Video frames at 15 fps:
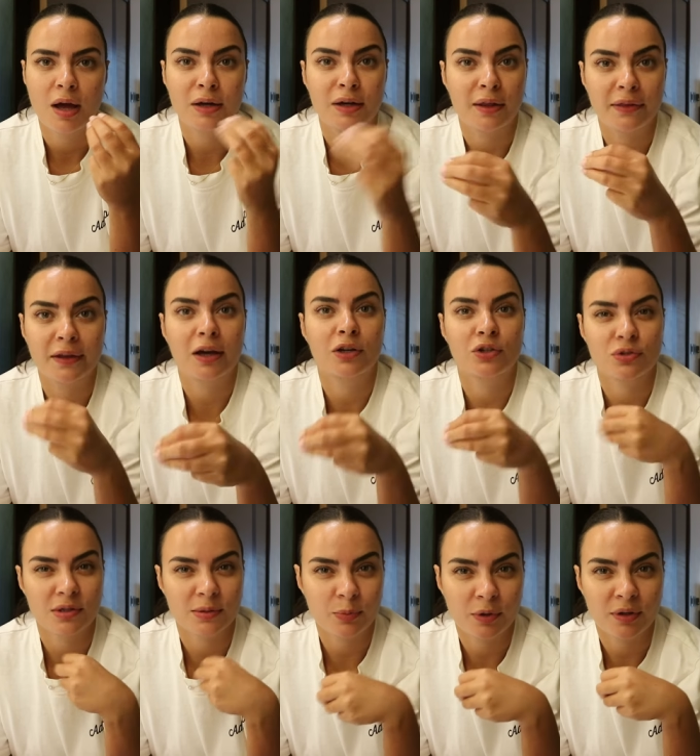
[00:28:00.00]
another
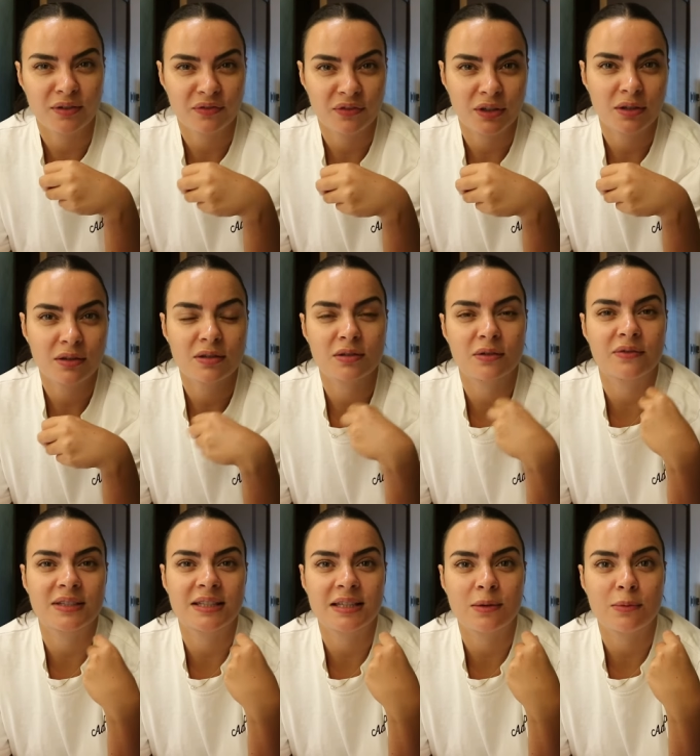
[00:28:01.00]
country's point of view because
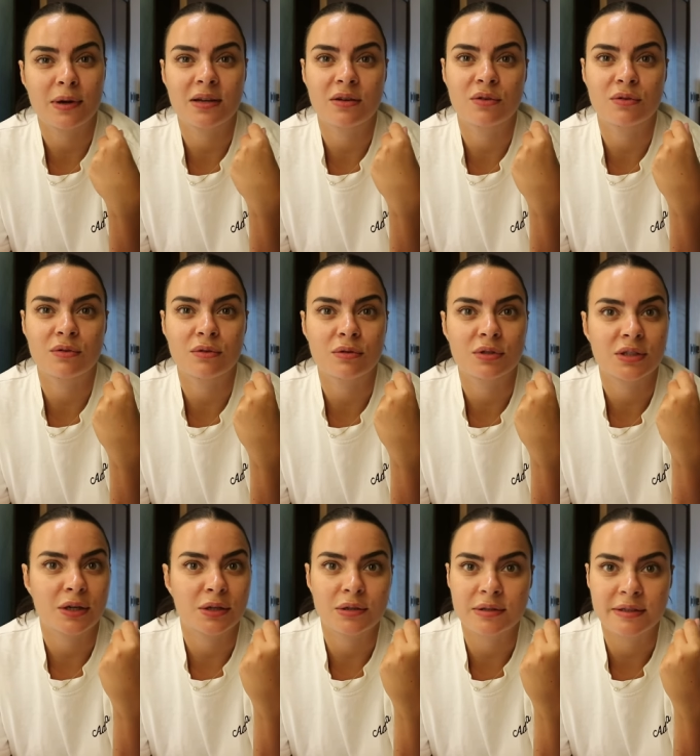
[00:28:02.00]
obviously when you're
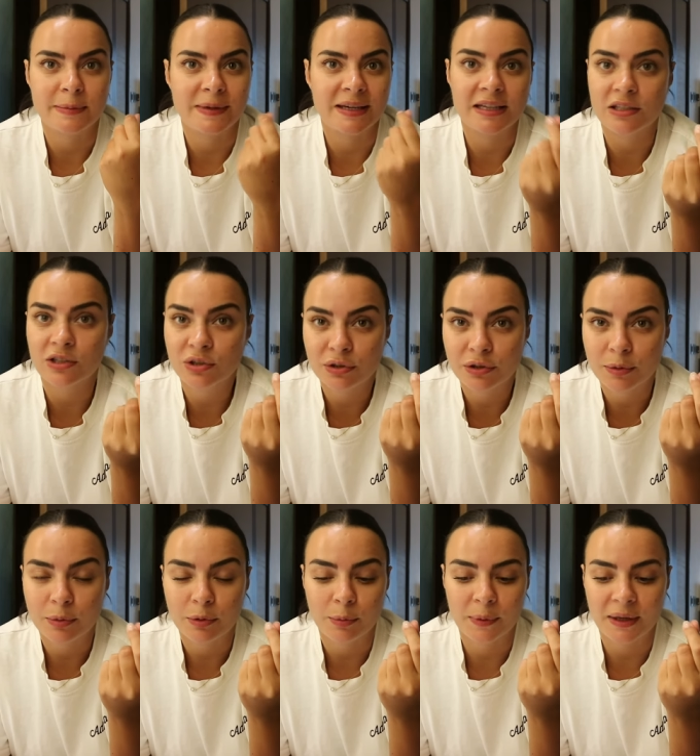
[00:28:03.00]
so used to being in
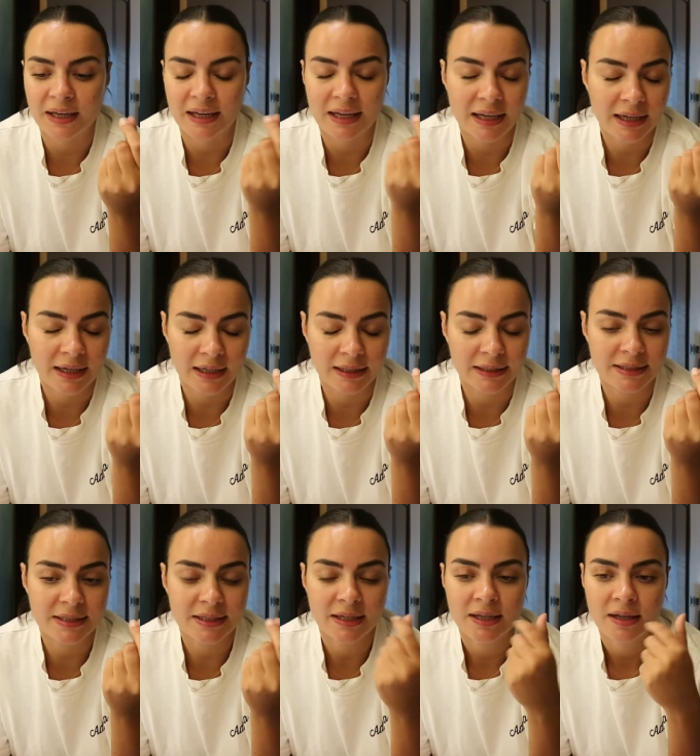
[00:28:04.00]
Europe or being in
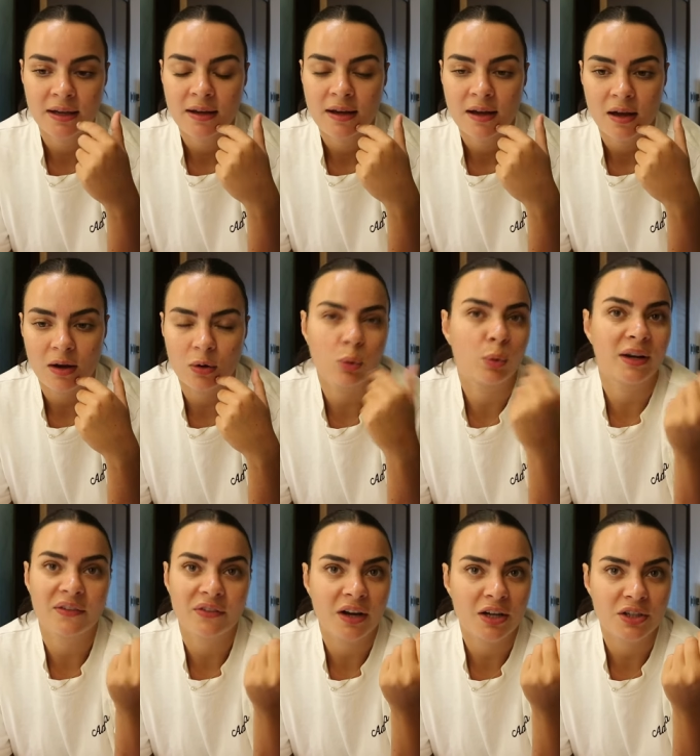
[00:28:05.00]
England or
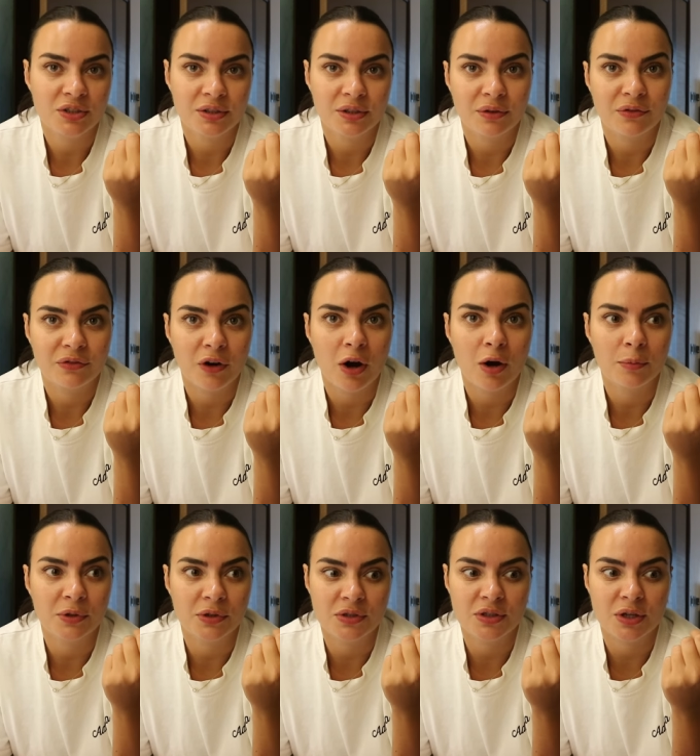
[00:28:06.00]
whatever country you're
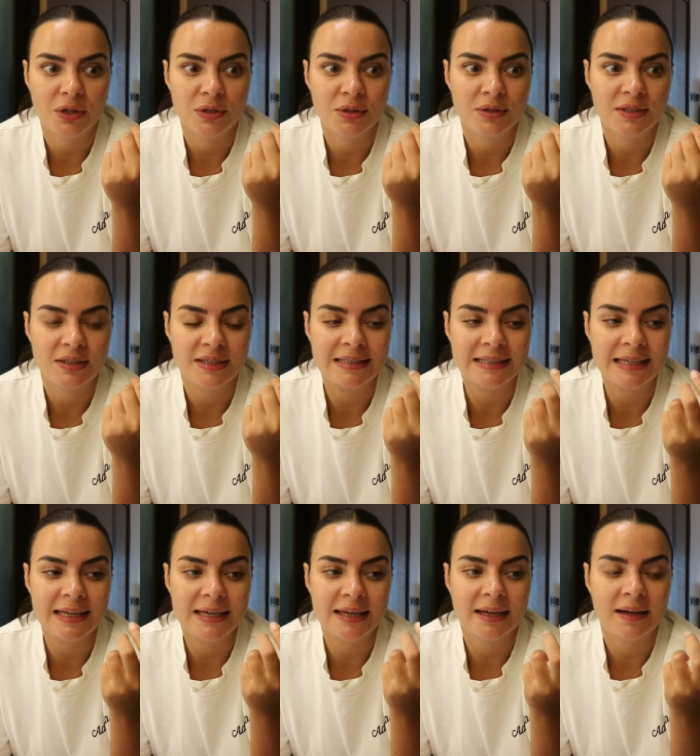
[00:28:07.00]
from you're so used to
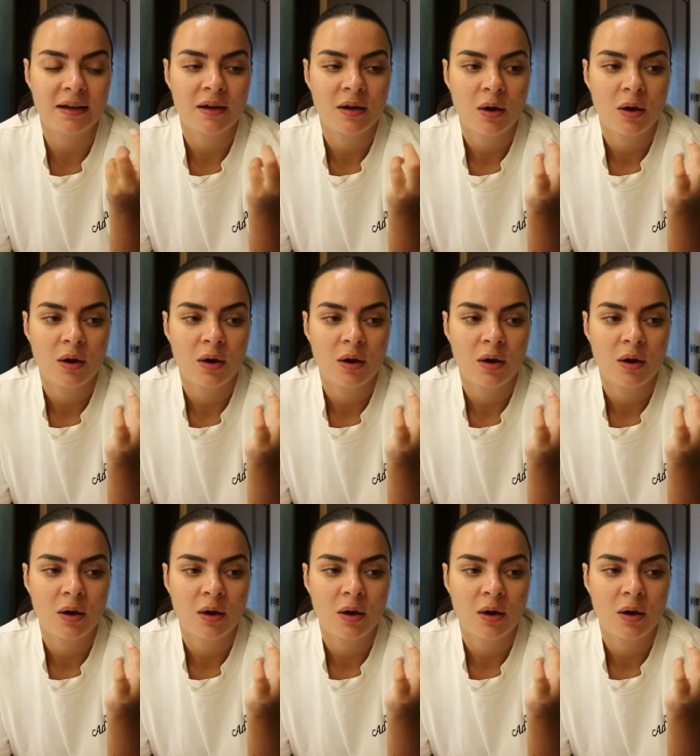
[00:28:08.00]
seeing